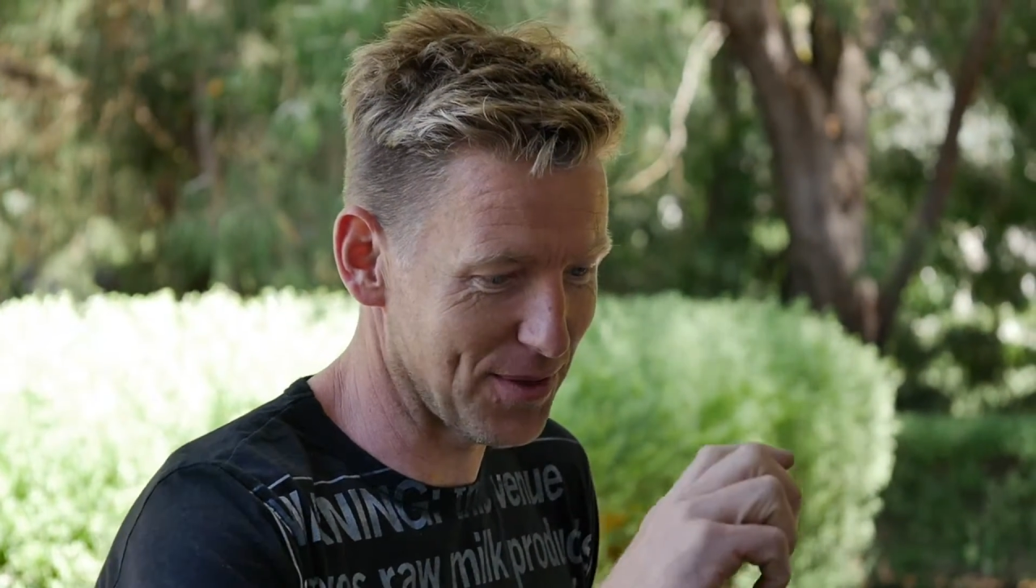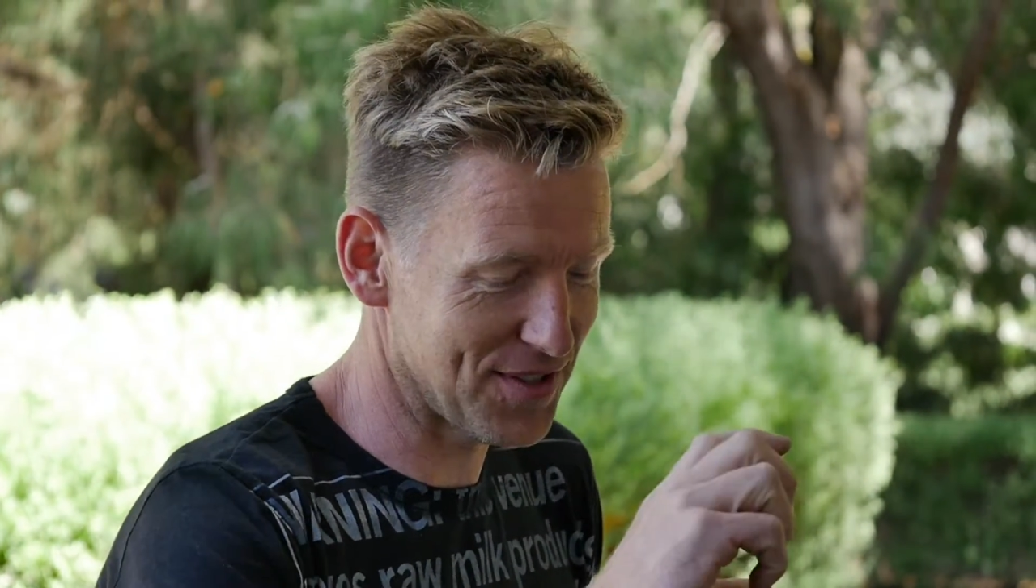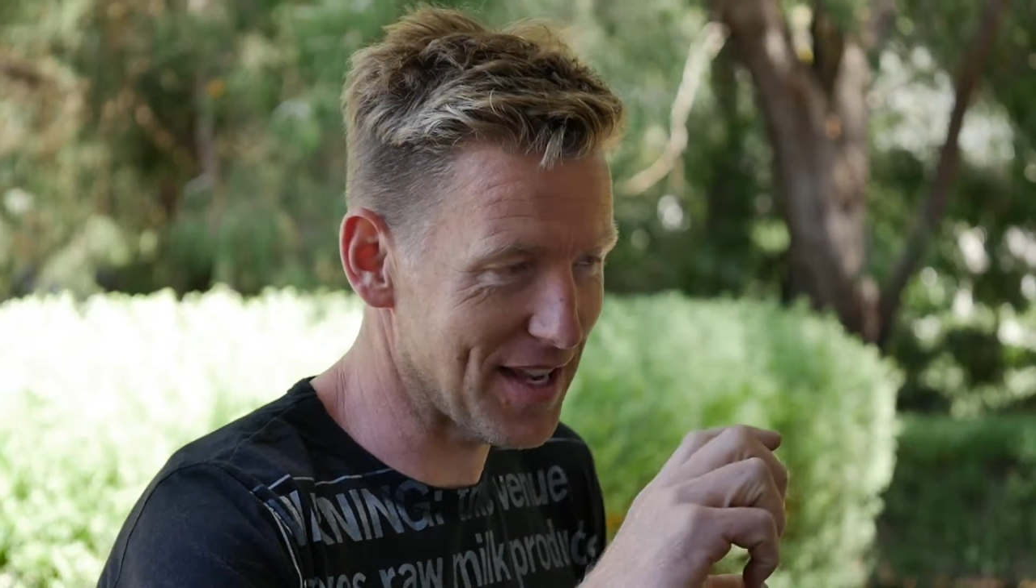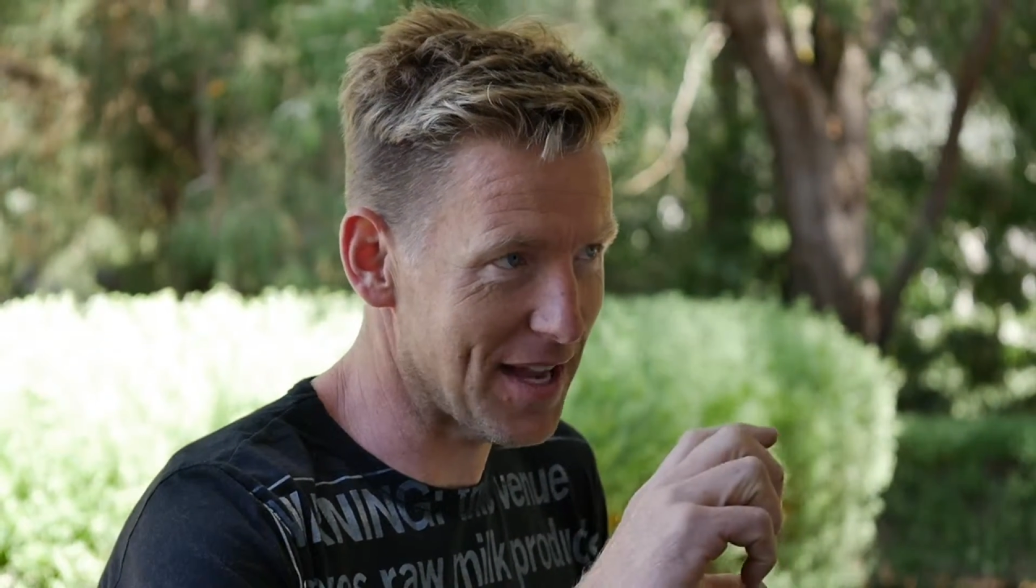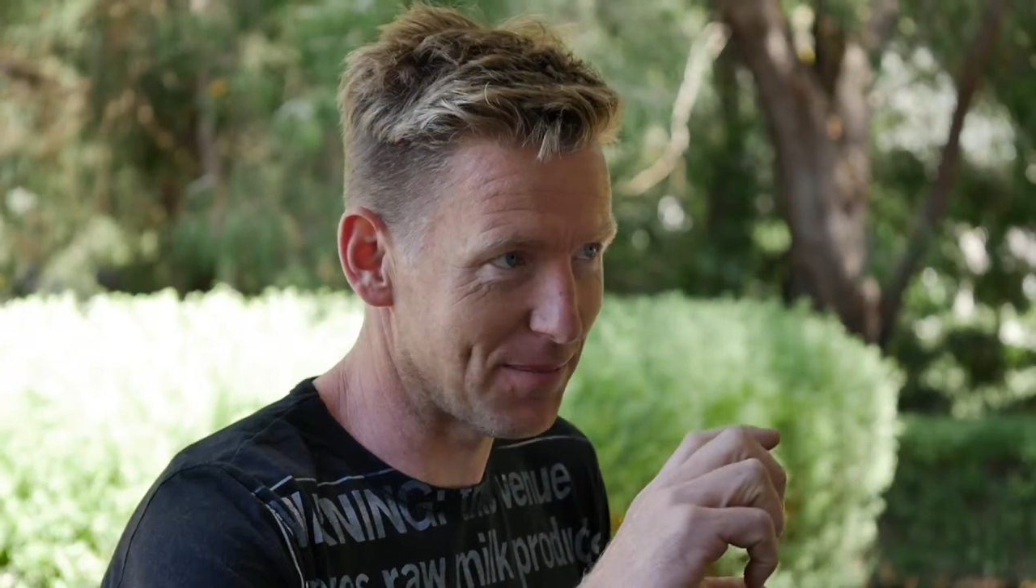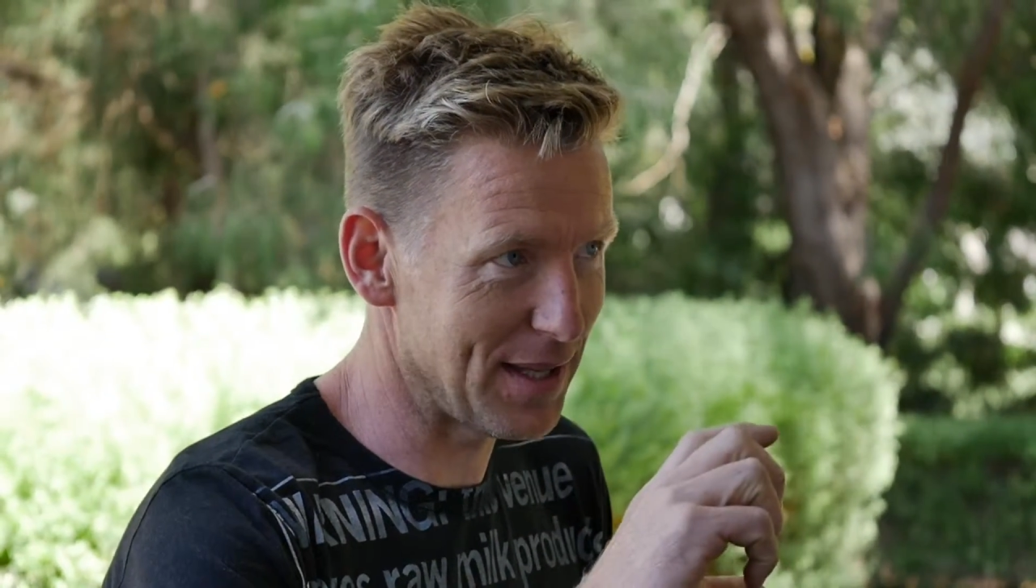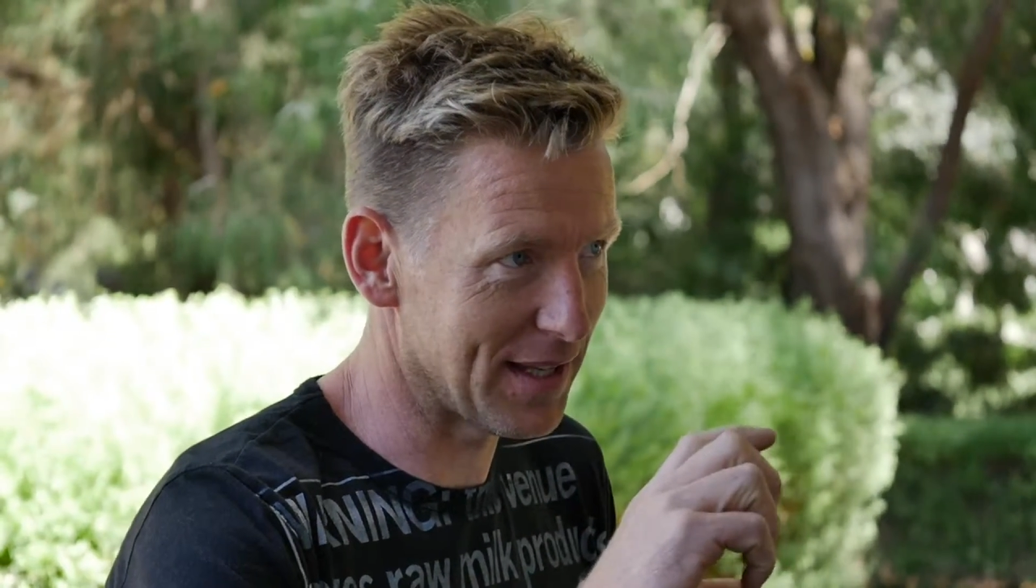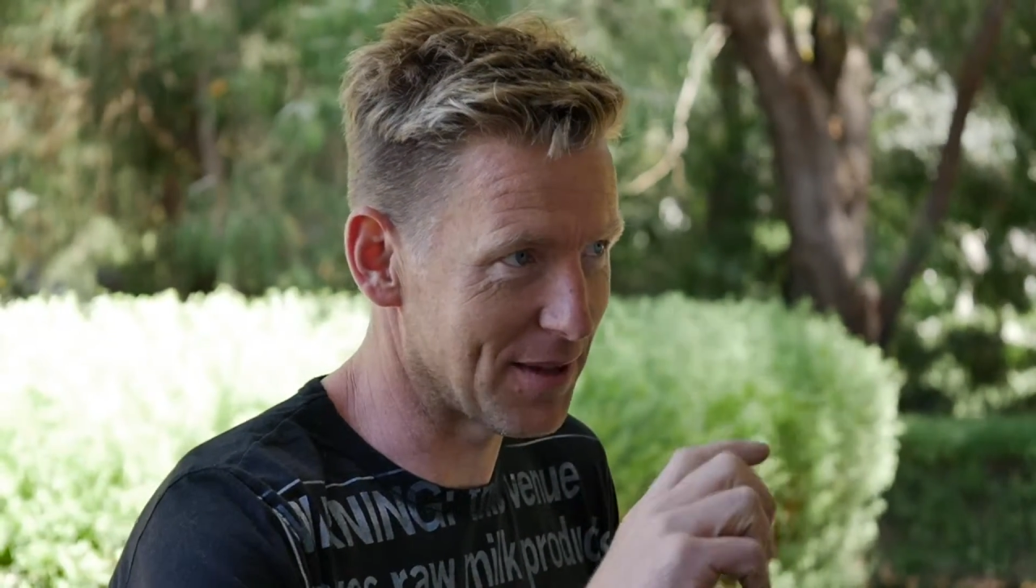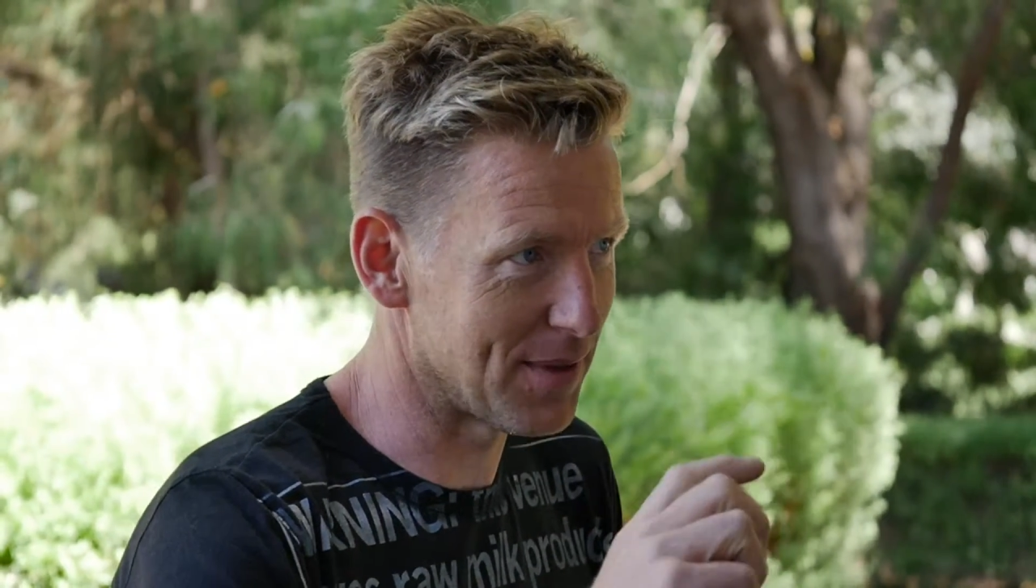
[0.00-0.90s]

it was that big.